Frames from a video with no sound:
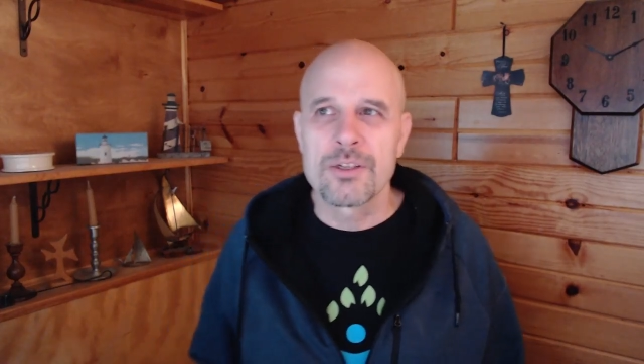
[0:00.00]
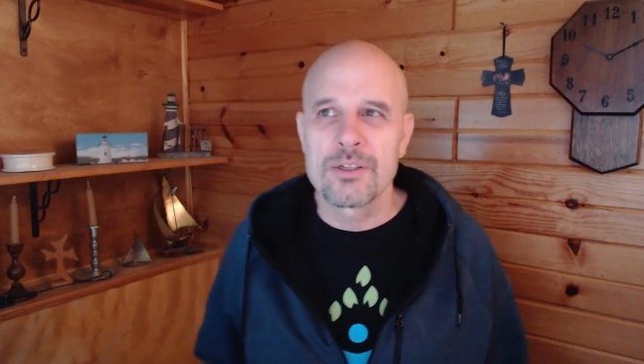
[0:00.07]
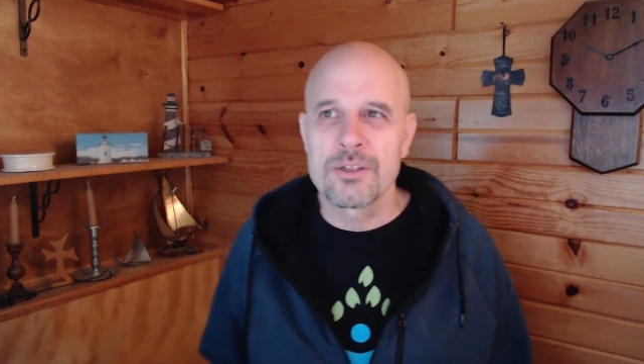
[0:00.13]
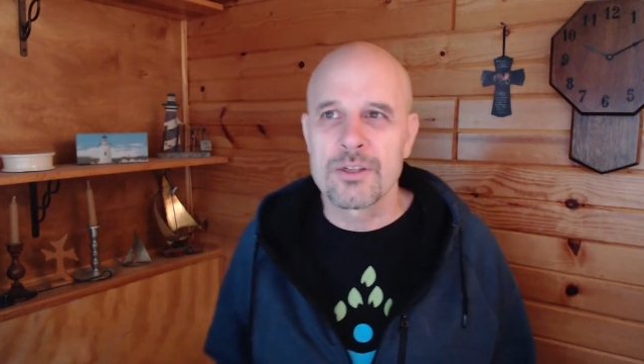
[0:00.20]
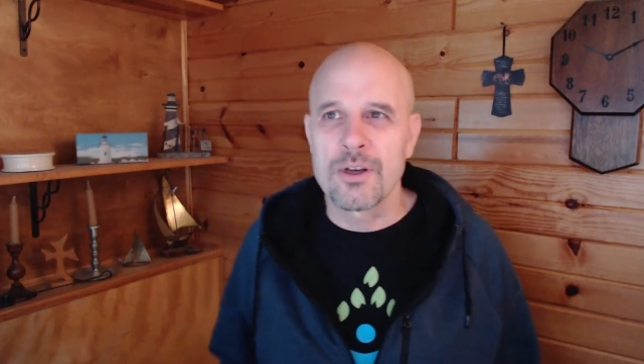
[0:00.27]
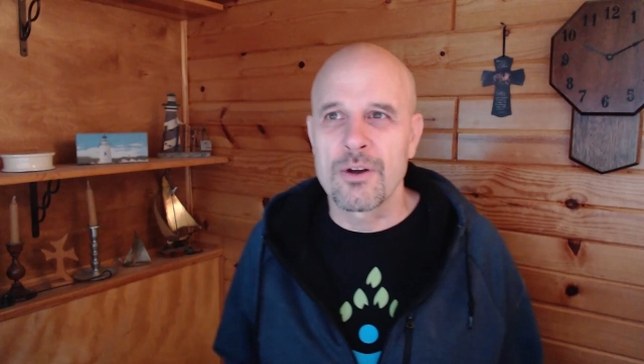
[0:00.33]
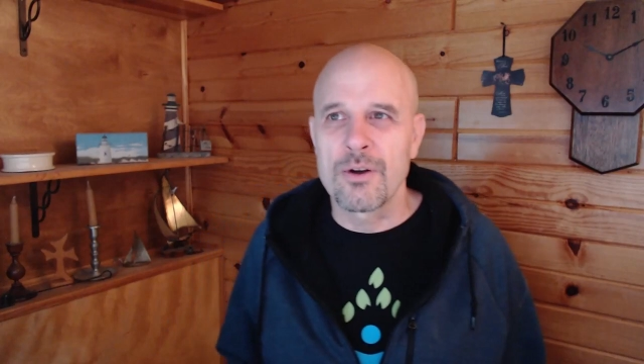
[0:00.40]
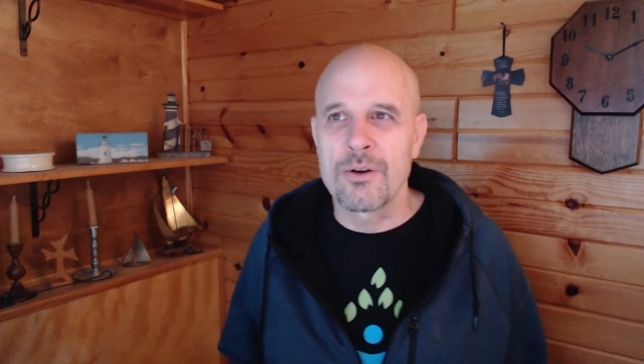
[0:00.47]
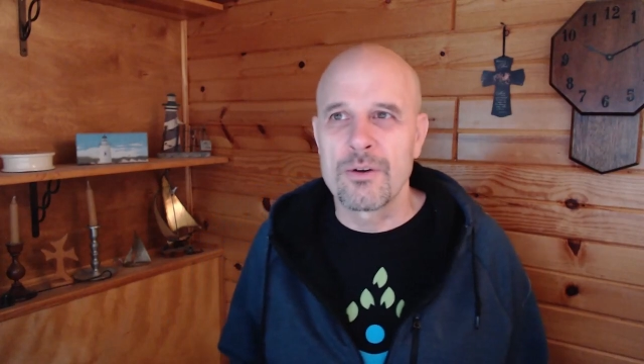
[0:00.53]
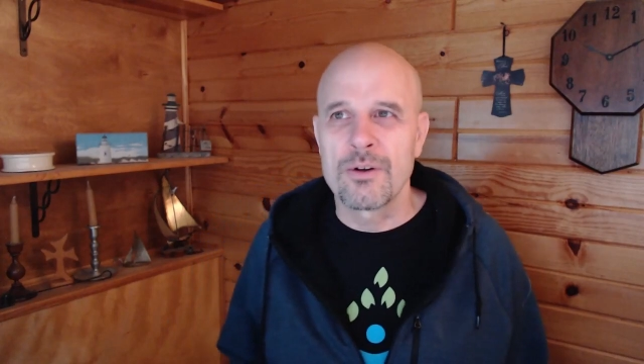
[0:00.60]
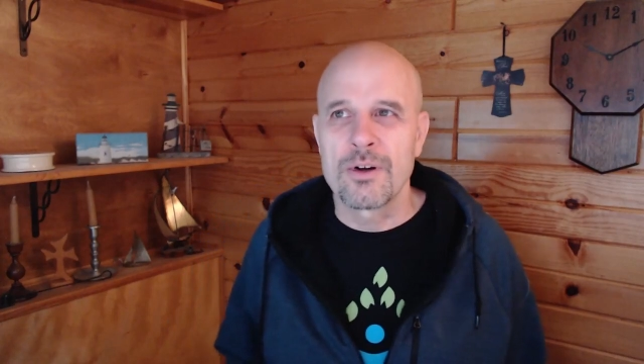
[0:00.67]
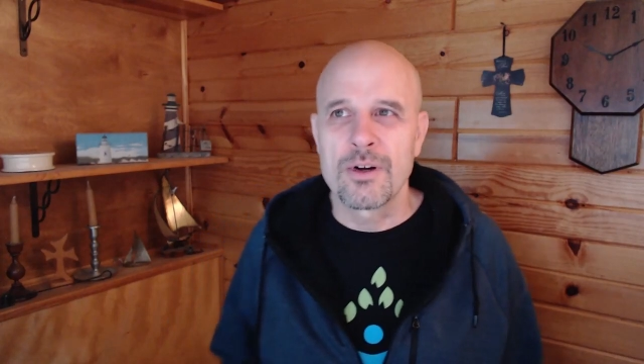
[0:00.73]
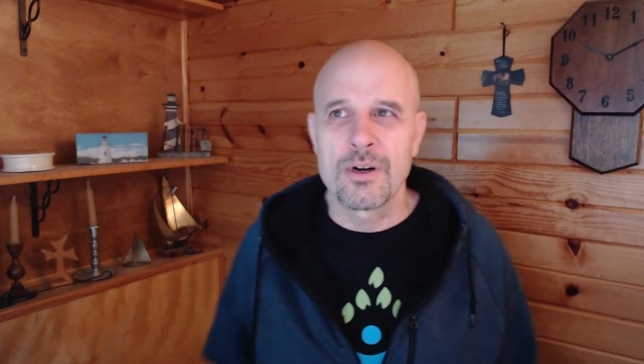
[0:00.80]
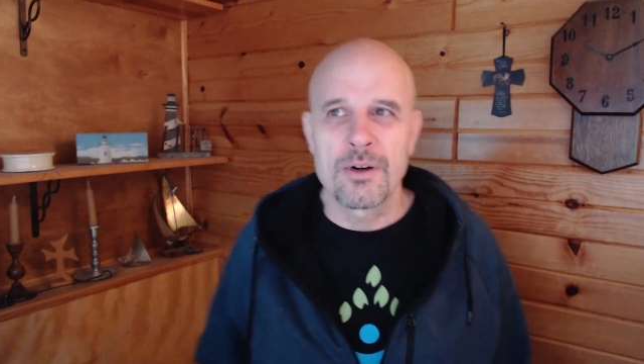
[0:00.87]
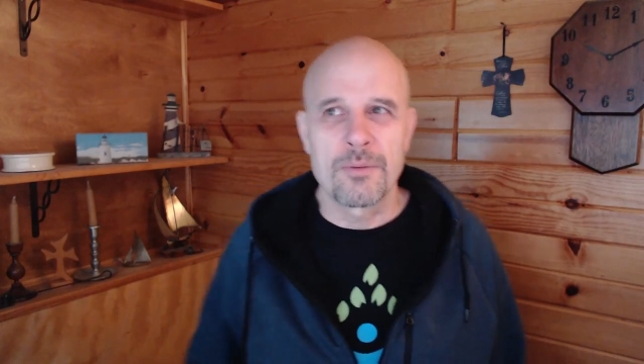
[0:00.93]
So
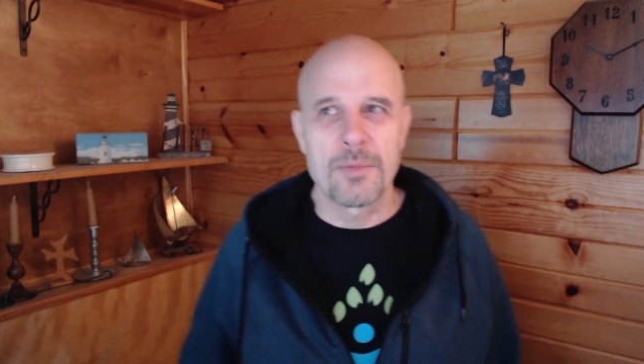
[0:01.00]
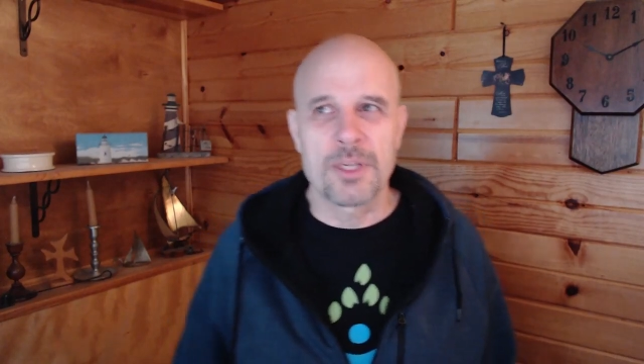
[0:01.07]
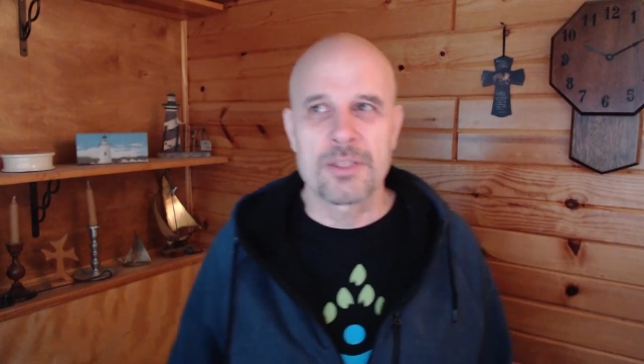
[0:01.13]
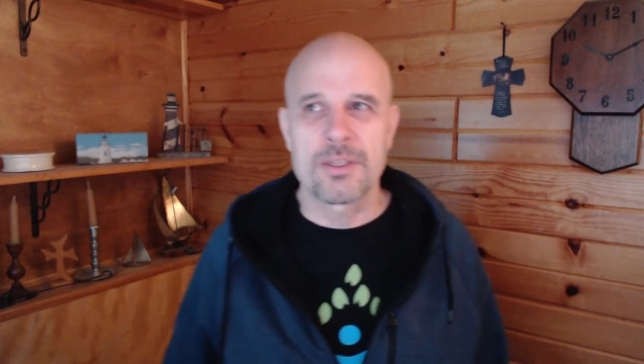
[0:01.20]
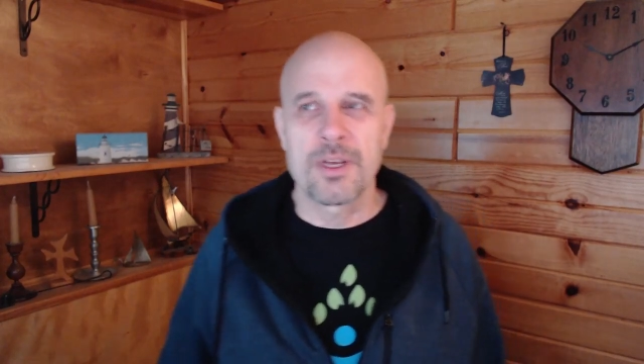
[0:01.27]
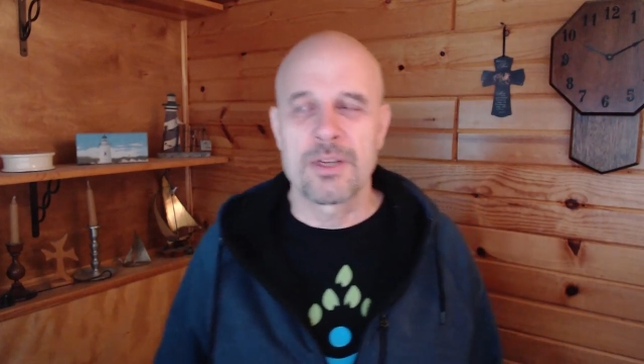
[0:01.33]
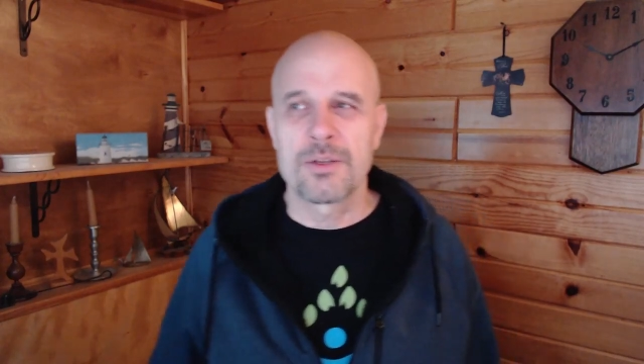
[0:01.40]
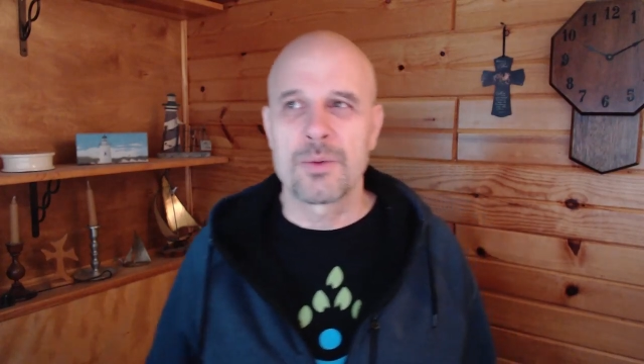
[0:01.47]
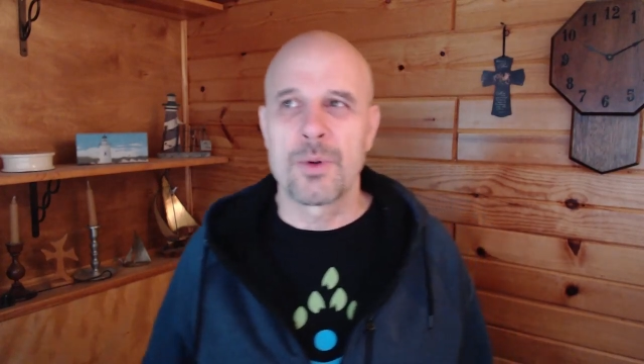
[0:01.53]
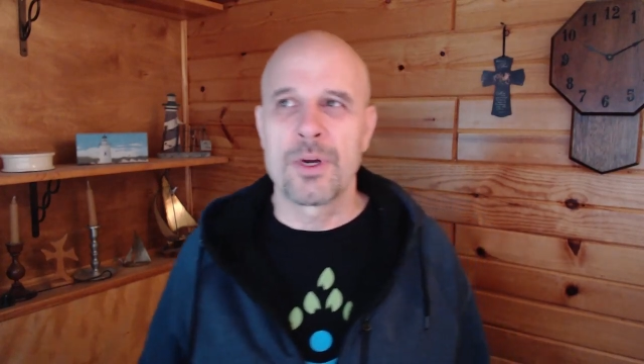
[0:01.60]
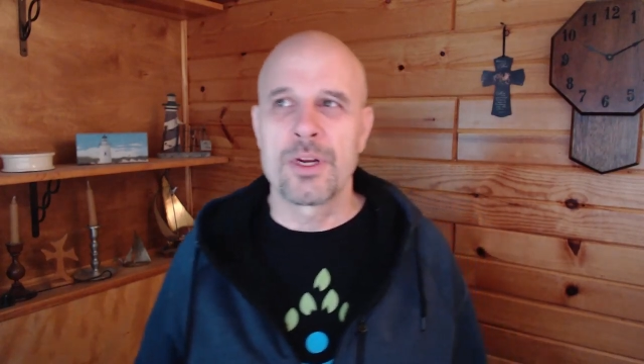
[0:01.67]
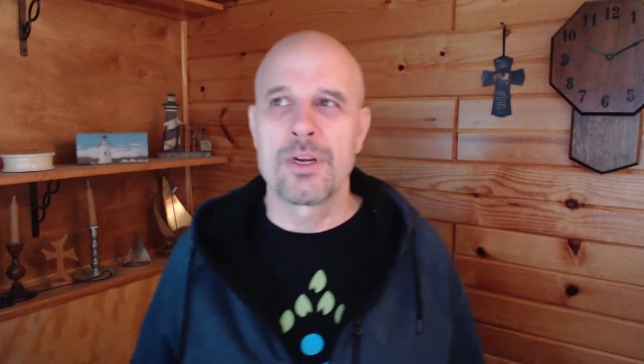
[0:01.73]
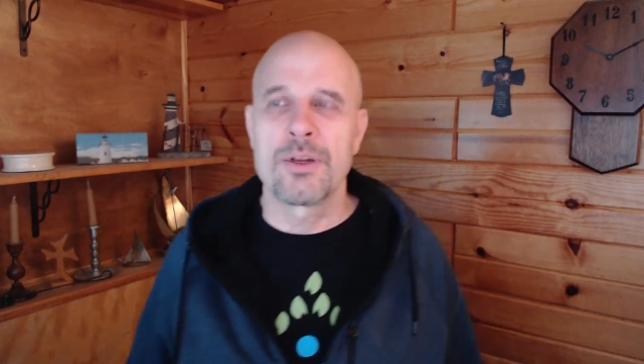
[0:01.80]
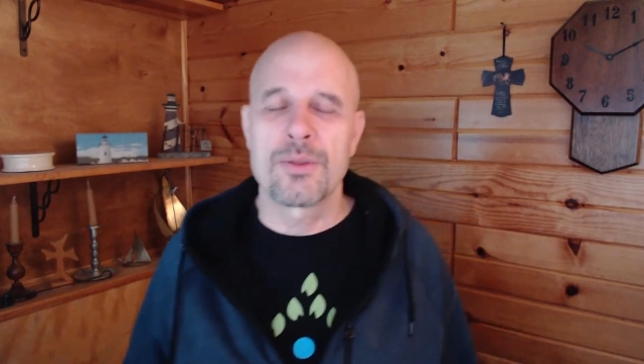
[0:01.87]
must have had 20 to